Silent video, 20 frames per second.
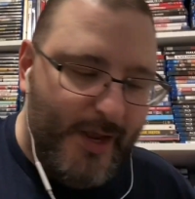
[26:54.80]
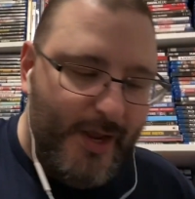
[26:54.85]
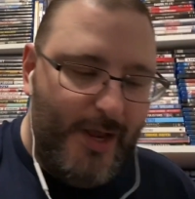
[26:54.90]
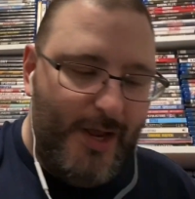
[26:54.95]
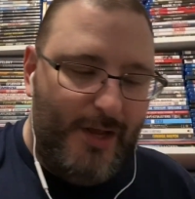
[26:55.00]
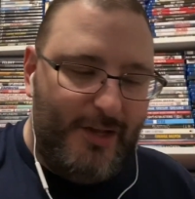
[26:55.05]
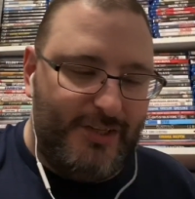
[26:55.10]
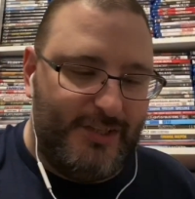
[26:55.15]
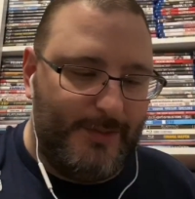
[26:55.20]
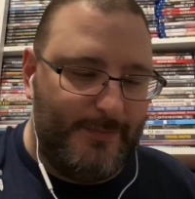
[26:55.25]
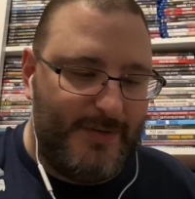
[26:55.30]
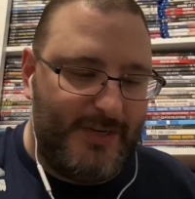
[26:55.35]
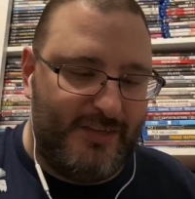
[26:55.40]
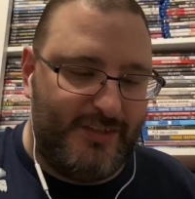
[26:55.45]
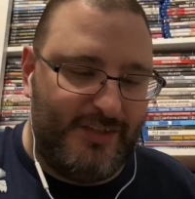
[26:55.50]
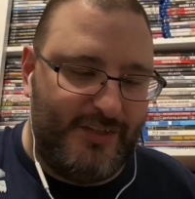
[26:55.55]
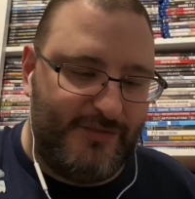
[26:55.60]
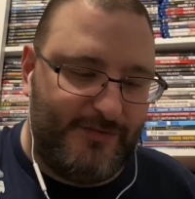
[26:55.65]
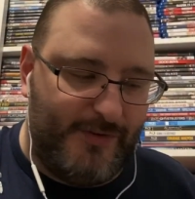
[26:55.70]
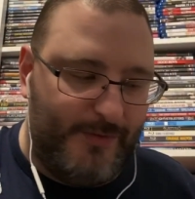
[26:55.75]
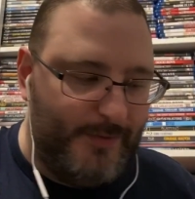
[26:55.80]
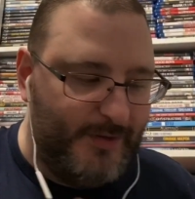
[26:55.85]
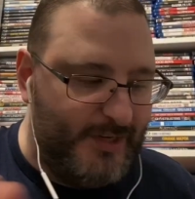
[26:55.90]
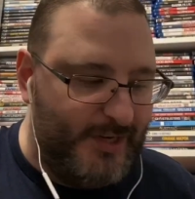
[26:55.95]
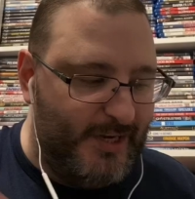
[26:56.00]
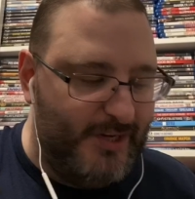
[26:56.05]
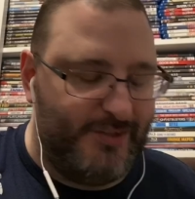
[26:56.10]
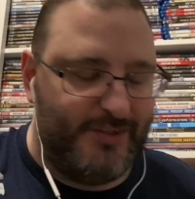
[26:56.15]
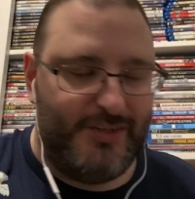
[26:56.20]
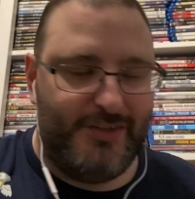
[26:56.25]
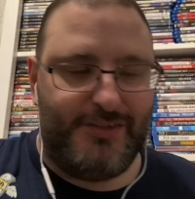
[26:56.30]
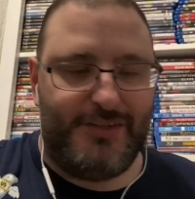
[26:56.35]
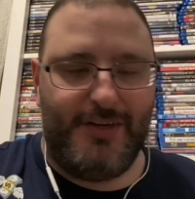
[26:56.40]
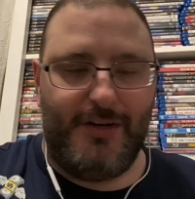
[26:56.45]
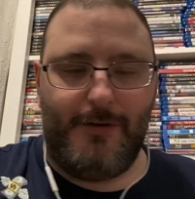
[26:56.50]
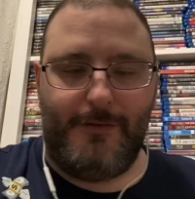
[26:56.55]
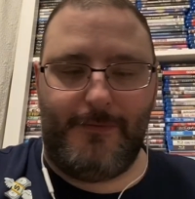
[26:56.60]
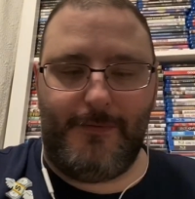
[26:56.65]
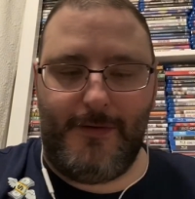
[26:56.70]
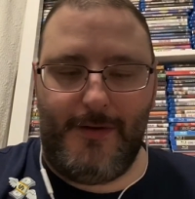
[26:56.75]
Sometimes it's from the case
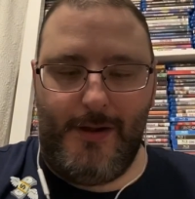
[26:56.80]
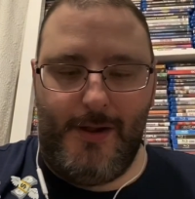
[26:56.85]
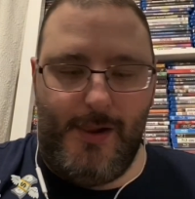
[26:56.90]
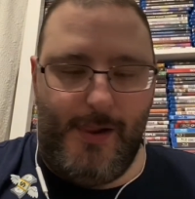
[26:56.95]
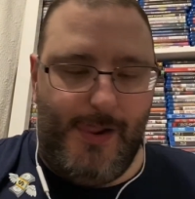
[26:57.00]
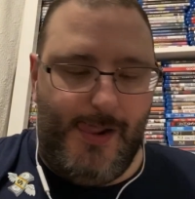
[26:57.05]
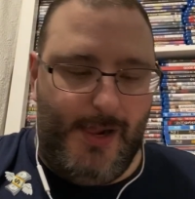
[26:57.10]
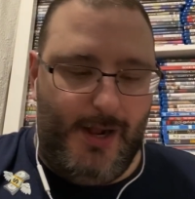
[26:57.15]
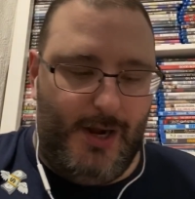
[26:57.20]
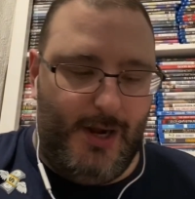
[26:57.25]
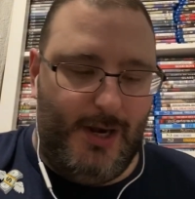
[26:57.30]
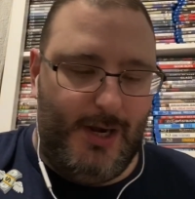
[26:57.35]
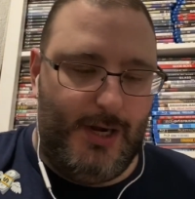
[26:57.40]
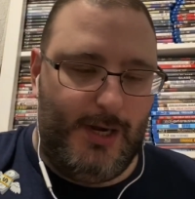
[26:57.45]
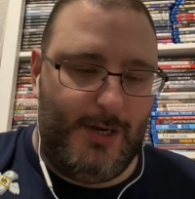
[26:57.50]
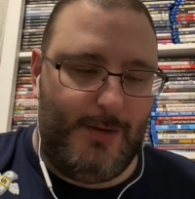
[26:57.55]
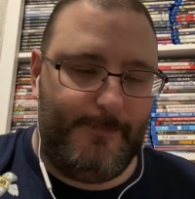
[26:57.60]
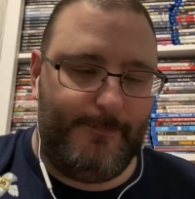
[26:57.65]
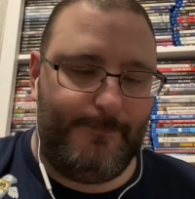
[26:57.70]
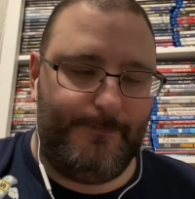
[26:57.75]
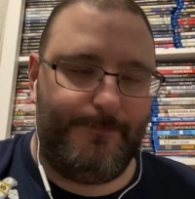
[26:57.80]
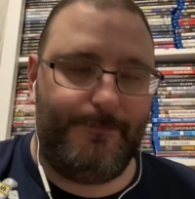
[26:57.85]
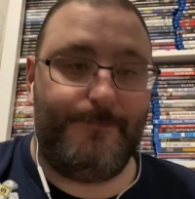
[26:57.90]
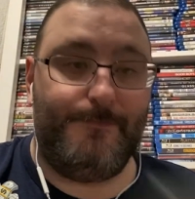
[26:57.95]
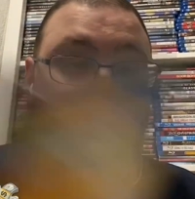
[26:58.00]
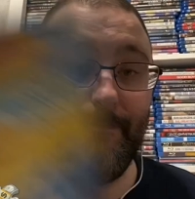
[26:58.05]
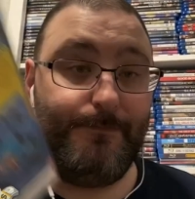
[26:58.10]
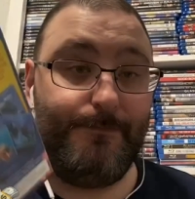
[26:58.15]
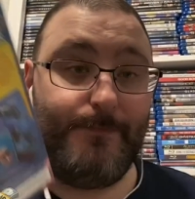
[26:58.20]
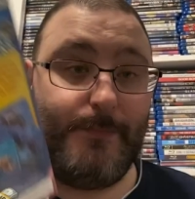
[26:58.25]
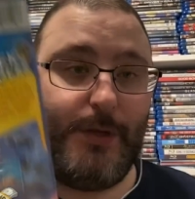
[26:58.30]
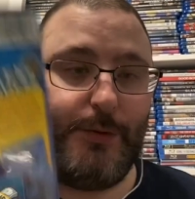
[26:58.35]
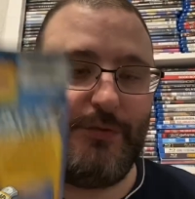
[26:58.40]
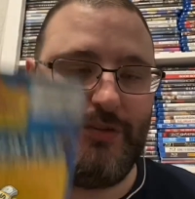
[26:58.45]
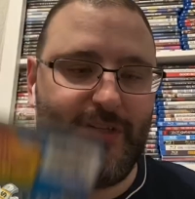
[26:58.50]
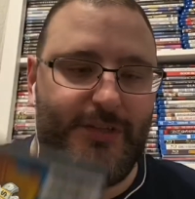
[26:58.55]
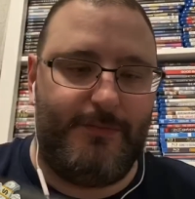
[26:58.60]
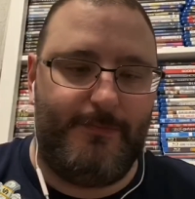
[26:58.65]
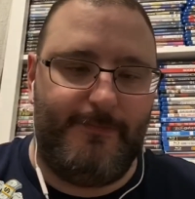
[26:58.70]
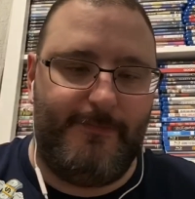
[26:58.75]
itself. That was
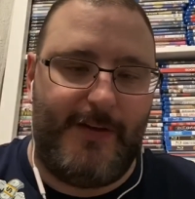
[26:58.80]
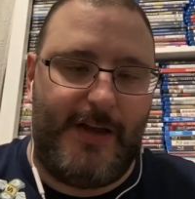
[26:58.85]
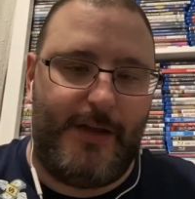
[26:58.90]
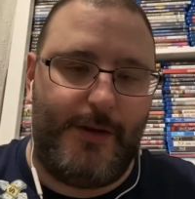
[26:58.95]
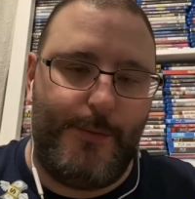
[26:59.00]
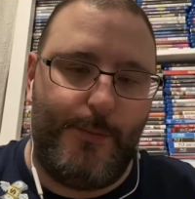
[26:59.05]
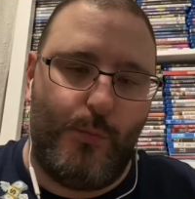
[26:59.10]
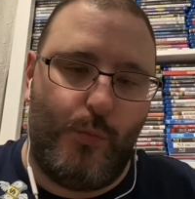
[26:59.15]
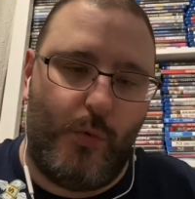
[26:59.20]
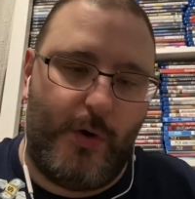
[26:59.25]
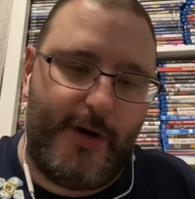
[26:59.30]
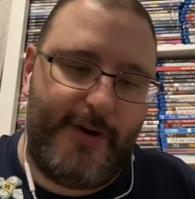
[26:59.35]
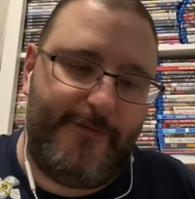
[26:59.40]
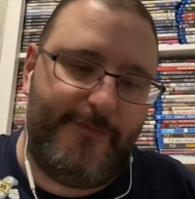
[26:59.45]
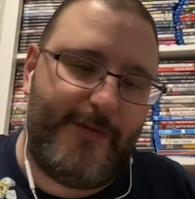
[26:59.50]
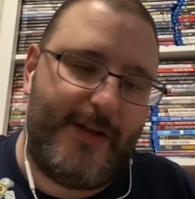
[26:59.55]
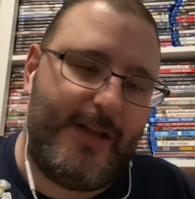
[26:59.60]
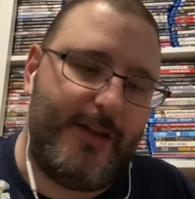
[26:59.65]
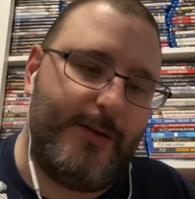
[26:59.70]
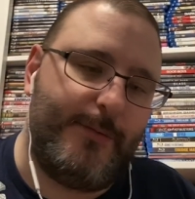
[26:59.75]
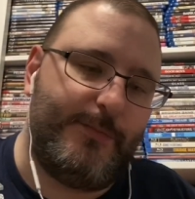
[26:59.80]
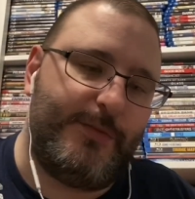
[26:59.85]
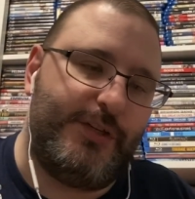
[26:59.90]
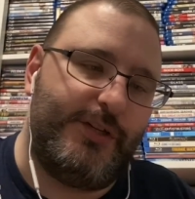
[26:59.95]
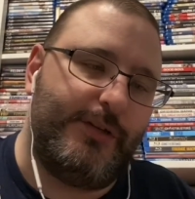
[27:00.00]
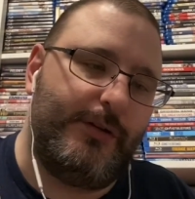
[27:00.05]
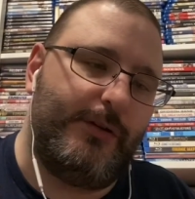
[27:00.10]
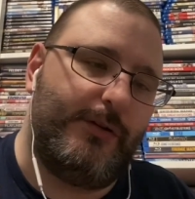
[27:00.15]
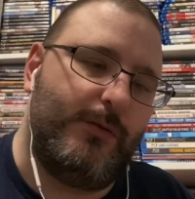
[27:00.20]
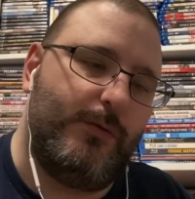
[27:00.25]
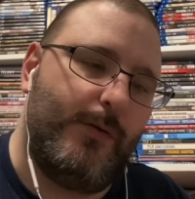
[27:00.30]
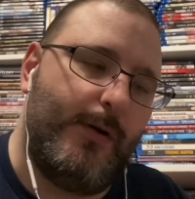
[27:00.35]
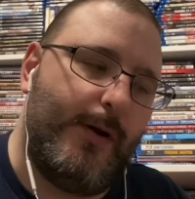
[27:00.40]
volume 1. Volume 2